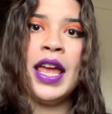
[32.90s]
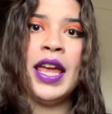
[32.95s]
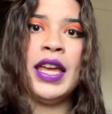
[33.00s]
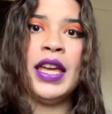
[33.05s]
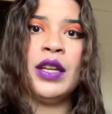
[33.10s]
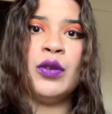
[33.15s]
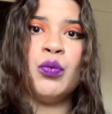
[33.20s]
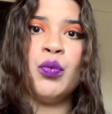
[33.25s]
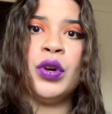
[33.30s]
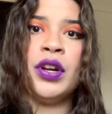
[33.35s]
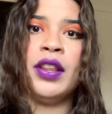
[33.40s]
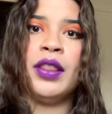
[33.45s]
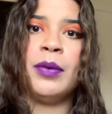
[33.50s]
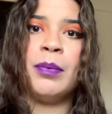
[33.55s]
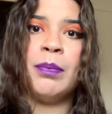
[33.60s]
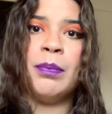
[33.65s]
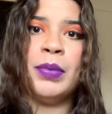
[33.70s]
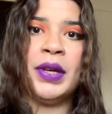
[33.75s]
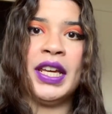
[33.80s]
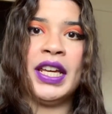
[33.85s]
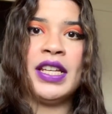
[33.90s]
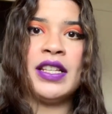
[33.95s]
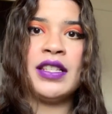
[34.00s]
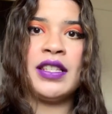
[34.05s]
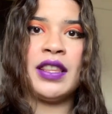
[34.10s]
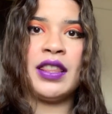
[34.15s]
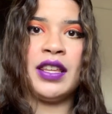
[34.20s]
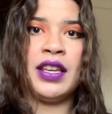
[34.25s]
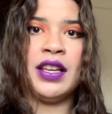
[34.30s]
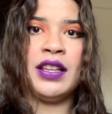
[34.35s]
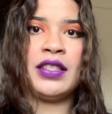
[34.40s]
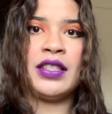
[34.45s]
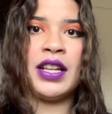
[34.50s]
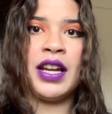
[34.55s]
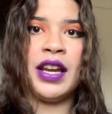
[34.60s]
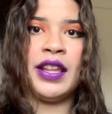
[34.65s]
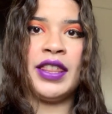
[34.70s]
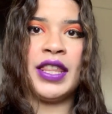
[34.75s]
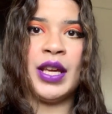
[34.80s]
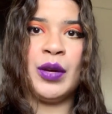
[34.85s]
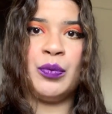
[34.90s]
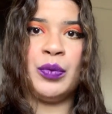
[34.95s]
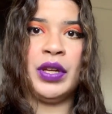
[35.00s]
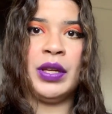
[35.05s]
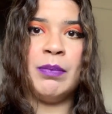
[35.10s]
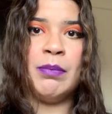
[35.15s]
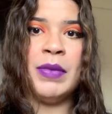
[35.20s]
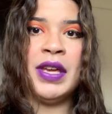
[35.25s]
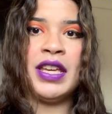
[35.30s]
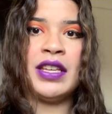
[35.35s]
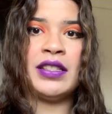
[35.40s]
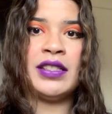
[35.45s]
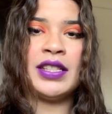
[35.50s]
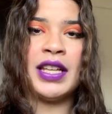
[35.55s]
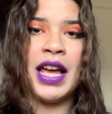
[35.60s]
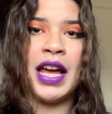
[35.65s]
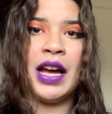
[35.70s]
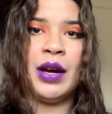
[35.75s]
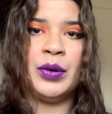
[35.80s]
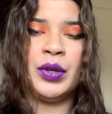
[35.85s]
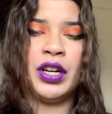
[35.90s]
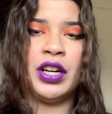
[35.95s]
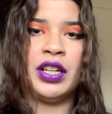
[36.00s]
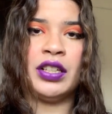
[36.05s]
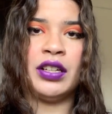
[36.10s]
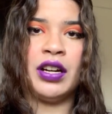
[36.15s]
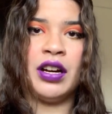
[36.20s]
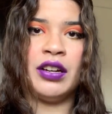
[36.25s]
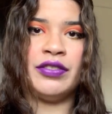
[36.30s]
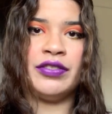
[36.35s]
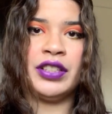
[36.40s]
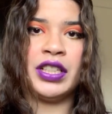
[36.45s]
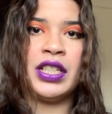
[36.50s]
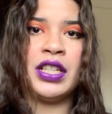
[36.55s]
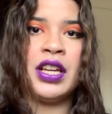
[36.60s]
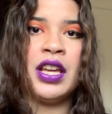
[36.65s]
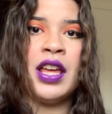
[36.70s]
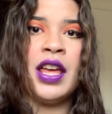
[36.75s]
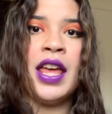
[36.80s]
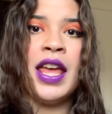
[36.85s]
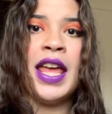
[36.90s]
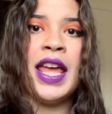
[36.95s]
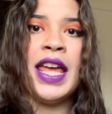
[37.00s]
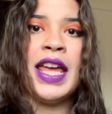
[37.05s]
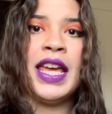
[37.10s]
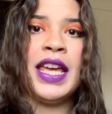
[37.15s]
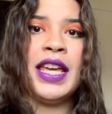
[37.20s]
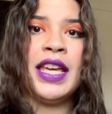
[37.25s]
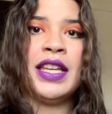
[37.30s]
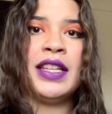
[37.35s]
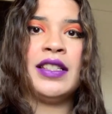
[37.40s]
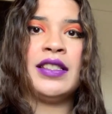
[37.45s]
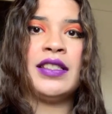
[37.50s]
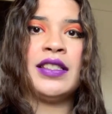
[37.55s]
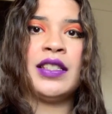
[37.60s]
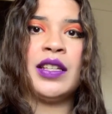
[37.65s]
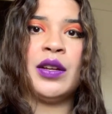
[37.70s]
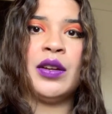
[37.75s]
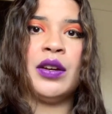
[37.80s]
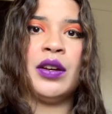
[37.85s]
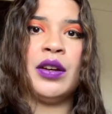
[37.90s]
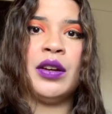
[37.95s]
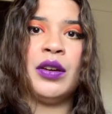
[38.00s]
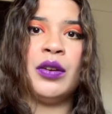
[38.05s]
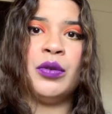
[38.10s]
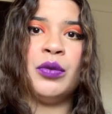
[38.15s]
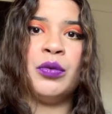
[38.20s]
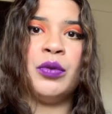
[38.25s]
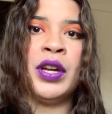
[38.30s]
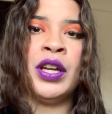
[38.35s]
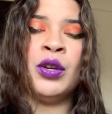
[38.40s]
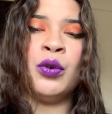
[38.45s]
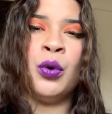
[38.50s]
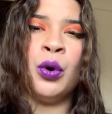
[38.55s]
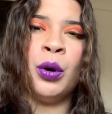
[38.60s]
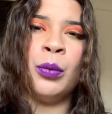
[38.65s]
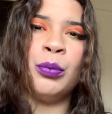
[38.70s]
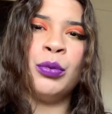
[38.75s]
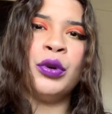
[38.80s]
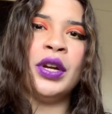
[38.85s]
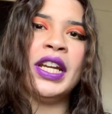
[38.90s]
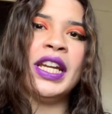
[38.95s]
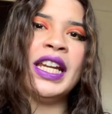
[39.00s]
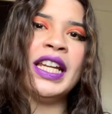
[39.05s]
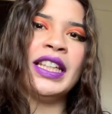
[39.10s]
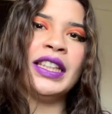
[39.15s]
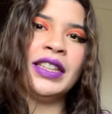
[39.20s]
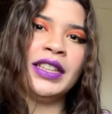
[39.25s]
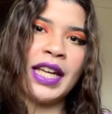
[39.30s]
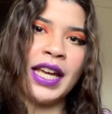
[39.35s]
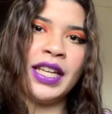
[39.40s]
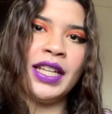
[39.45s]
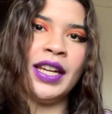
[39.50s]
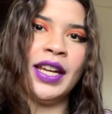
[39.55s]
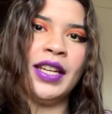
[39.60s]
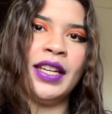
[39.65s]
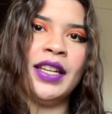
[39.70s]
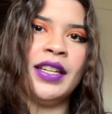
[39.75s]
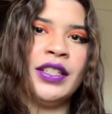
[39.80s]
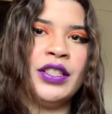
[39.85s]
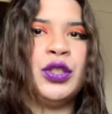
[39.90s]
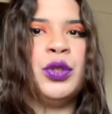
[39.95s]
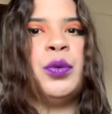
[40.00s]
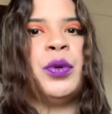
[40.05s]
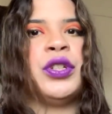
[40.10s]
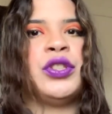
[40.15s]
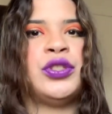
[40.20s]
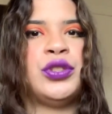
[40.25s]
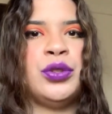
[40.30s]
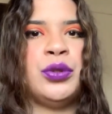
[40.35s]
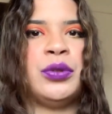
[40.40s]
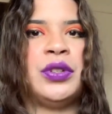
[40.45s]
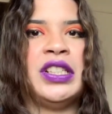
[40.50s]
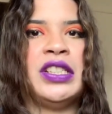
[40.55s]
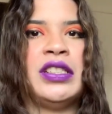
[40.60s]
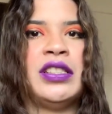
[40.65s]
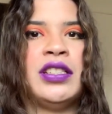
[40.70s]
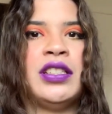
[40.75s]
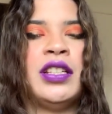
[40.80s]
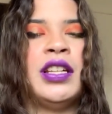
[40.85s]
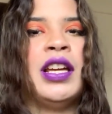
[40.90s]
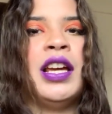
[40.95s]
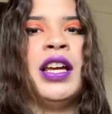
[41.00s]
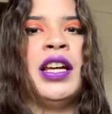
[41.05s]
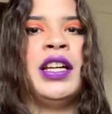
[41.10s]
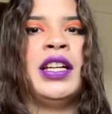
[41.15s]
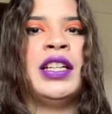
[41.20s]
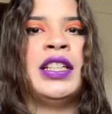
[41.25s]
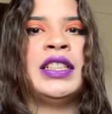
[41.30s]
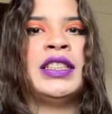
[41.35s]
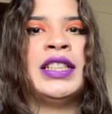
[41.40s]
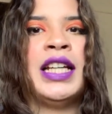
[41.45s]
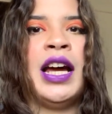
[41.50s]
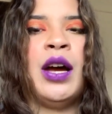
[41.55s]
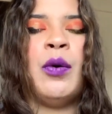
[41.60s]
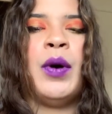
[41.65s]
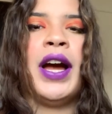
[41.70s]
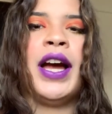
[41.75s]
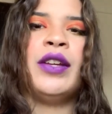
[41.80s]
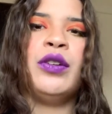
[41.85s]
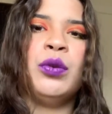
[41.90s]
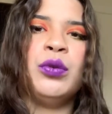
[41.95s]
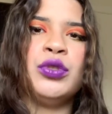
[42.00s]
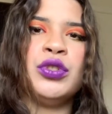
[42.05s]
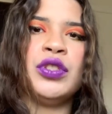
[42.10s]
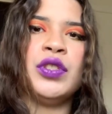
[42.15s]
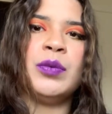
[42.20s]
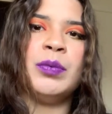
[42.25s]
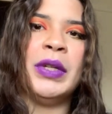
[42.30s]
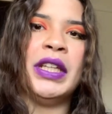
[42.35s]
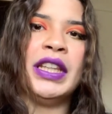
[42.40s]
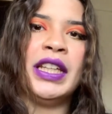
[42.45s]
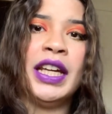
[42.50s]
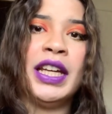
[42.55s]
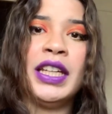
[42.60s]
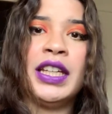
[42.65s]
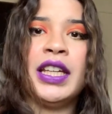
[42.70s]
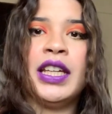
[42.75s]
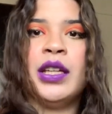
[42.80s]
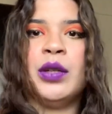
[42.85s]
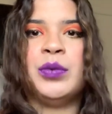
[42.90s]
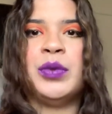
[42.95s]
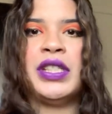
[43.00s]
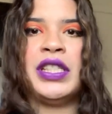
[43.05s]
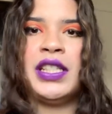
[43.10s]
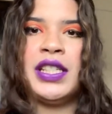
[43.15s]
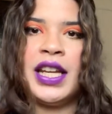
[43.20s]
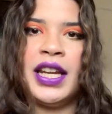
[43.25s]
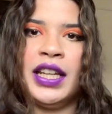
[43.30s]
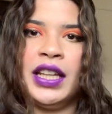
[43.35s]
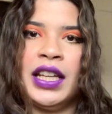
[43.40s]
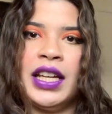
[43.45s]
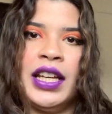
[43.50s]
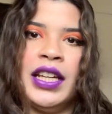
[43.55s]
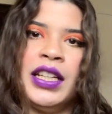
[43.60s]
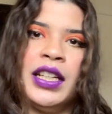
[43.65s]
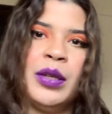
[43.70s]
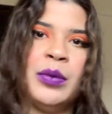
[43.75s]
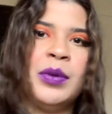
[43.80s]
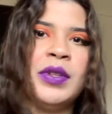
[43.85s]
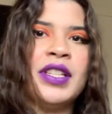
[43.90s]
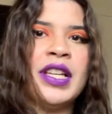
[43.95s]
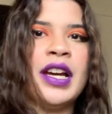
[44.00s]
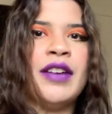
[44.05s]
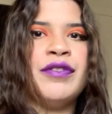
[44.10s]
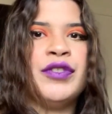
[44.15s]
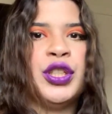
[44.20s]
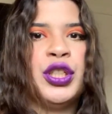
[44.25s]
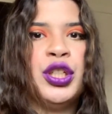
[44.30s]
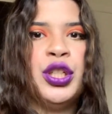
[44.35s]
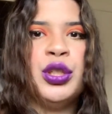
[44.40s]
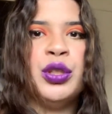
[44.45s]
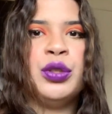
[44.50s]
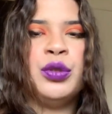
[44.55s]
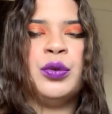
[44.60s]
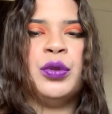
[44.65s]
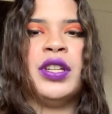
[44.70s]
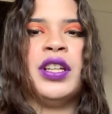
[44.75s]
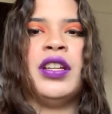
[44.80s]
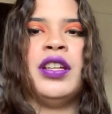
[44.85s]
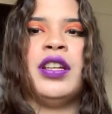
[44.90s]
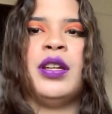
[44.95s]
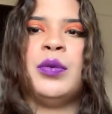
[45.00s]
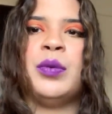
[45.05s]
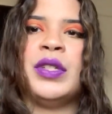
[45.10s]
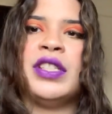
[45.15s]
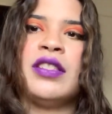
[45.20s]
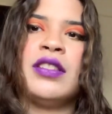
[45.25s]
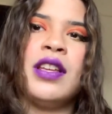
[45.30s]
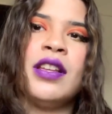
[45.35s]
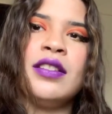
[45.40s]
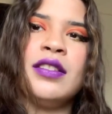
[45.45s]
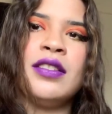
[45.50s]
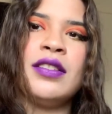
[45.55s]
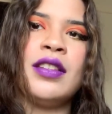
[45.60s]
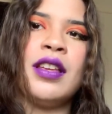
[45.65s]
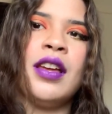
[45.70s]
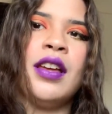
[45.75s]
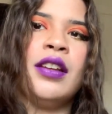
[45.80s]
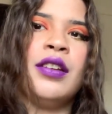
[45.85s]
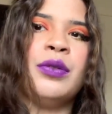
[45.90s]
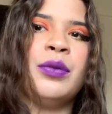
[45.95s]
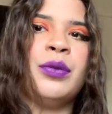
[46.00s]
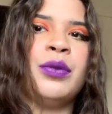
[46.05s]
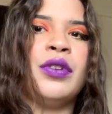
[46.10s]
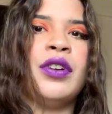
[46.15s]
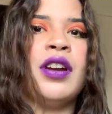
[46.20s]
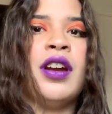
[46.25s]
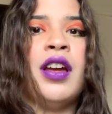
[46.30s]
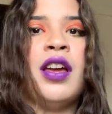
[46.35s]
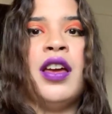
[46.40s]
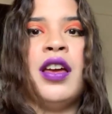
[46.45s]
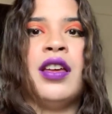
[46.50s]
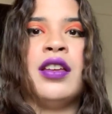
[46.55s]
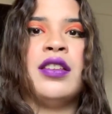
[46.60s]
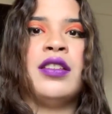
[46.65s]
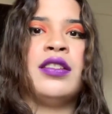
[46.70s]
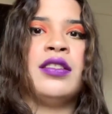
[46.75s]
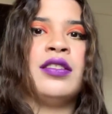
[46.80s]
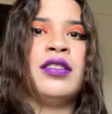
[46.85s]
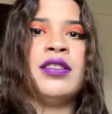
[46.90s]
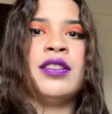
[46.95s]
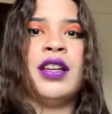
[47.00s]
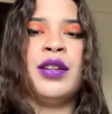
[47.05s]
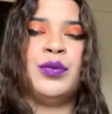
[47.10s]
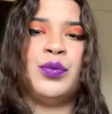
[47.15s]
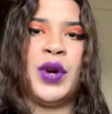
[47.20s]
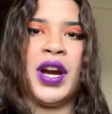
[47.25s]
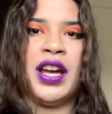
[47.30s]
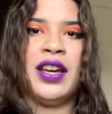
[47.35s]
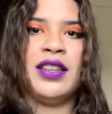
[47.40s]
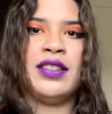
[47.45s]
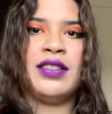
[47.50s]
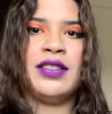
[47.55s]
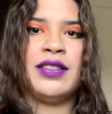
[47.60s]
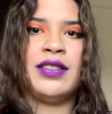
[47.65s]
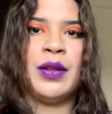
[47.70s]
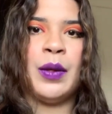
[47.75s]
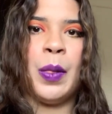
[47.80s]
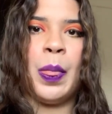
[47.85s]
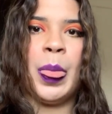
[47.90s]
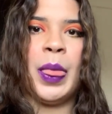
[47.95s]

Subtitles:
And one of the biggest things that I think we miss out on often is incorporating lighting into our stories. Now, I don't just mean like it was daylight, it was afternoon, it was sunset or sunrise.